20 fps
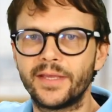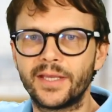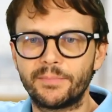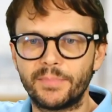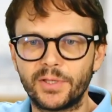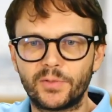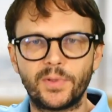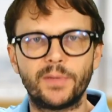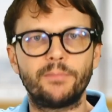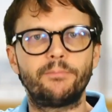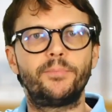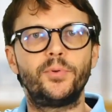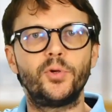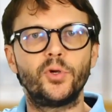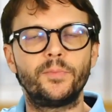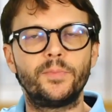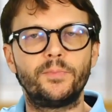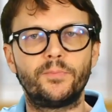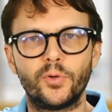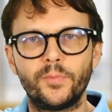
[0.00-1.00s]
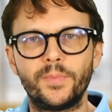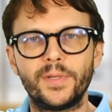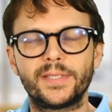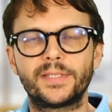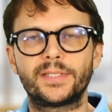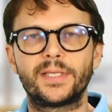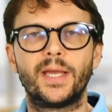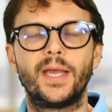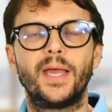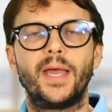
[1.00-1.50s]
between pubis
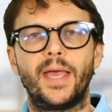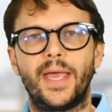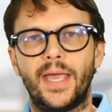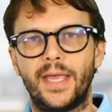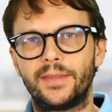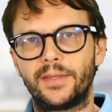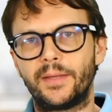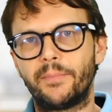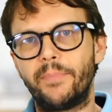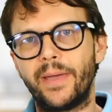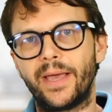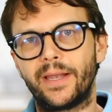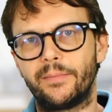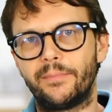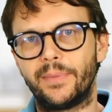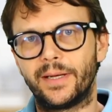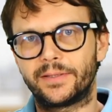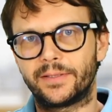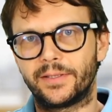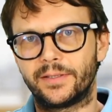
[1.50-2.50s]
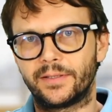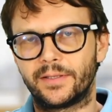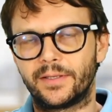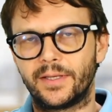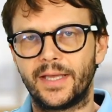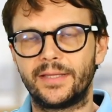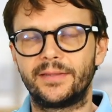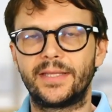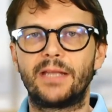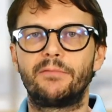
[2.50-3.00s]
and the belly button,
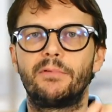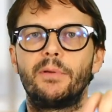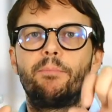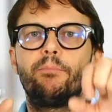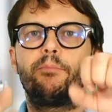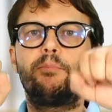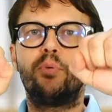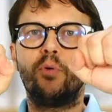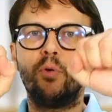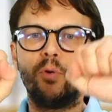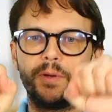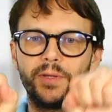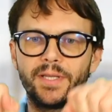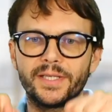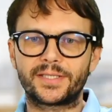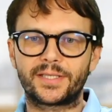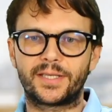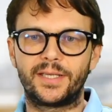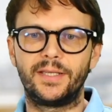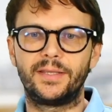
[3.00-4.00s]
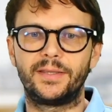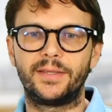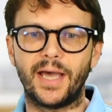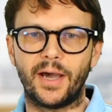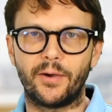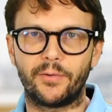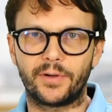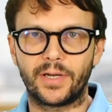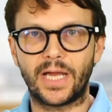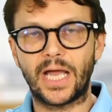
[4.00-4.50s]
and then we pull the skin
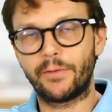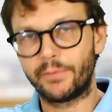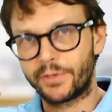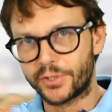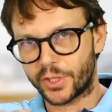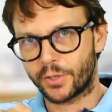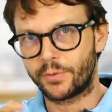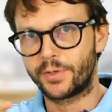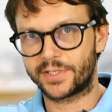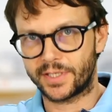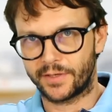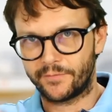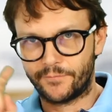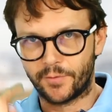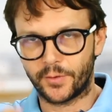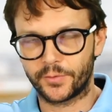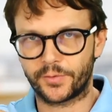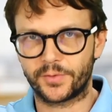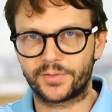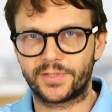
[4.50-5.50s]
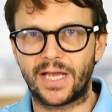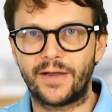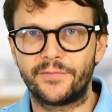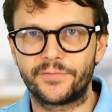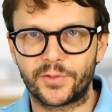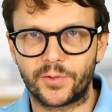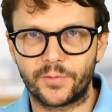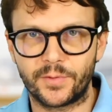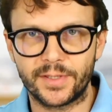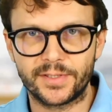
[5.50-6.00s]
down. I will show you some photos
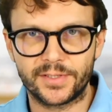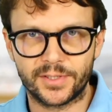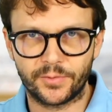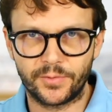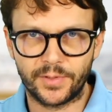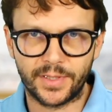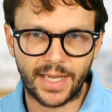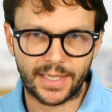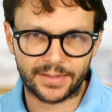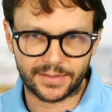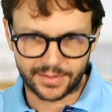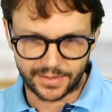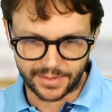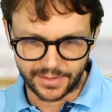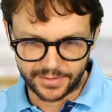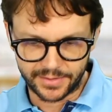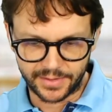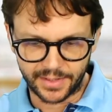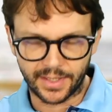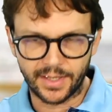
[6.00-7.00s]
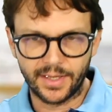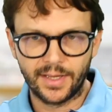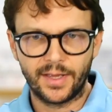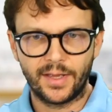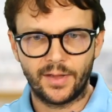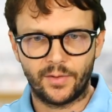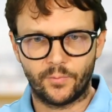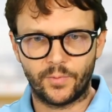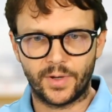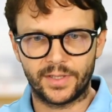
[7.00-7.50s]
afterwards so you get an idea
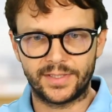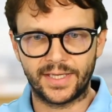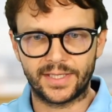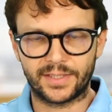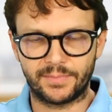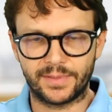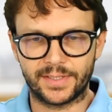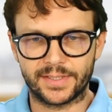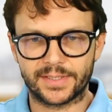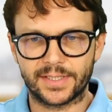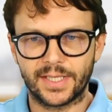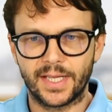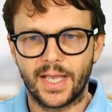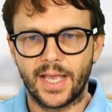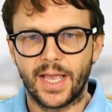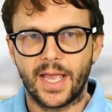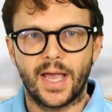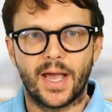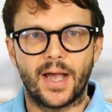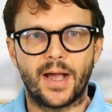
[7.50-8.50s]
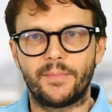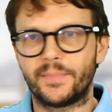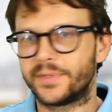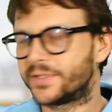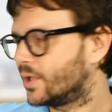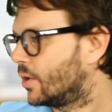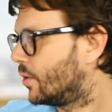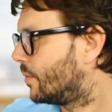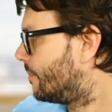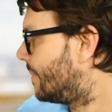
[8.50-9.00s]
what that means.
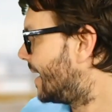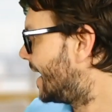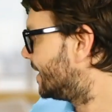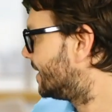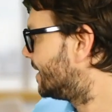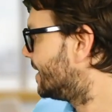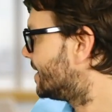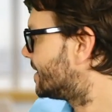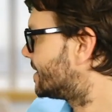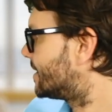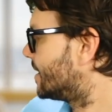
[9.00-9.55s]
So by this